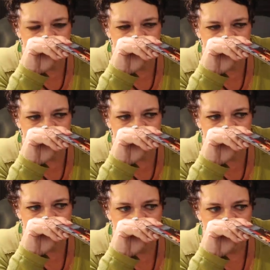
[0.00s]

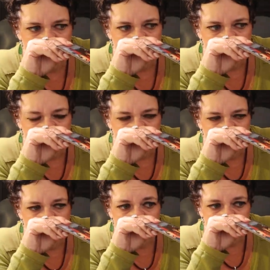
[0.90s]
of
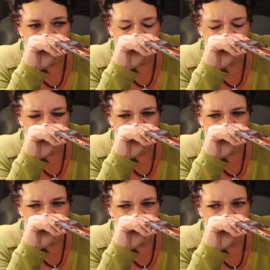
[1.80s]
acting with
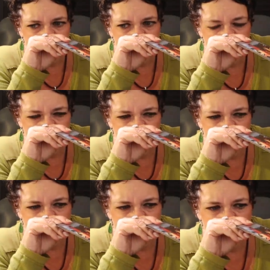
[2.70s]
integrity,
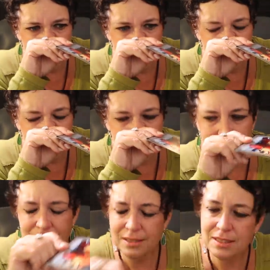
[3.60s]
doing the right
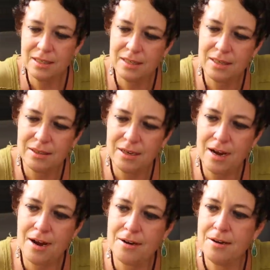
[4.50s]
thing. Let's get another
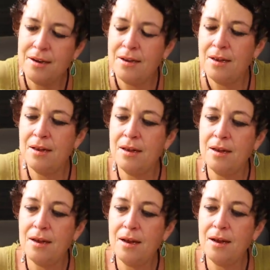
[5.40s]
card.
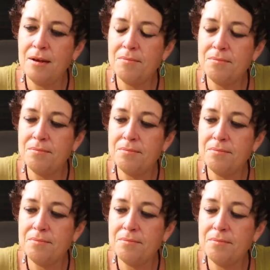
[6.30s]
Um,
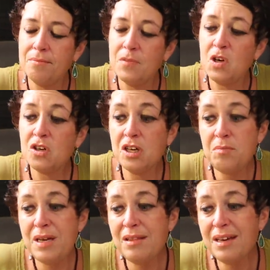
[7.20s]
there
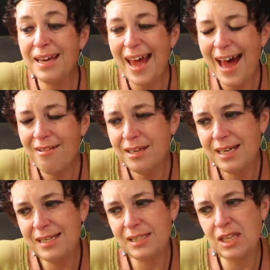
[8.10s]
could be
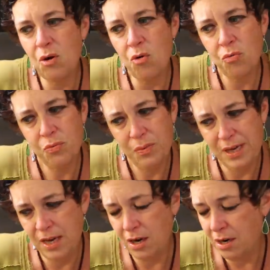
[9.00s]
legalities though
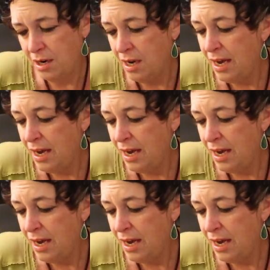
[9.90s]
here.